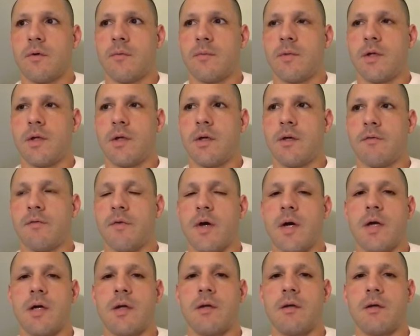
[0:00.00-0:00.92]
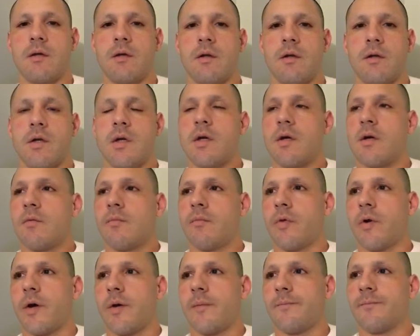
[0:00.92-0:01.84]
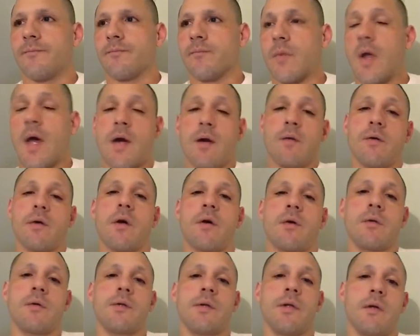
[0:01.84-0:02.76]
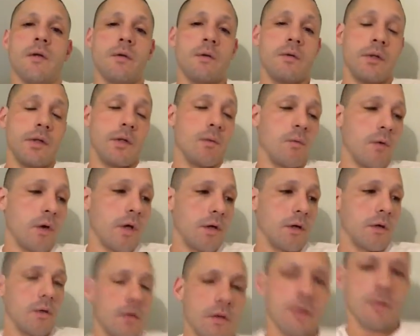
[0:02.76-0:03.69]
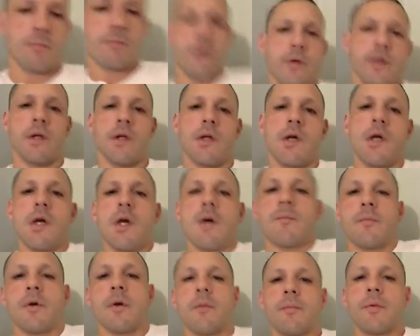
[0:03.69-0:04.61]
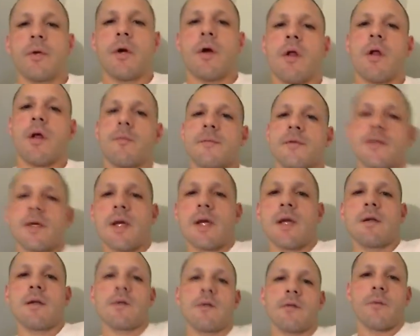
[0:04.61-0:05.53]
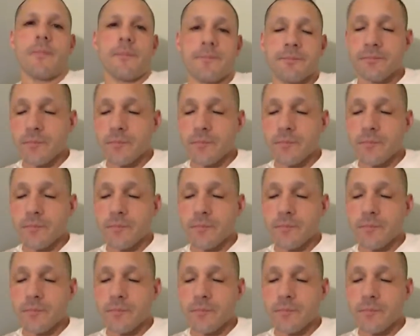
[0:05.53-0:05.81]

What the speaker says: I mean, if I had, but I don't know who did what, but all I'm saying is,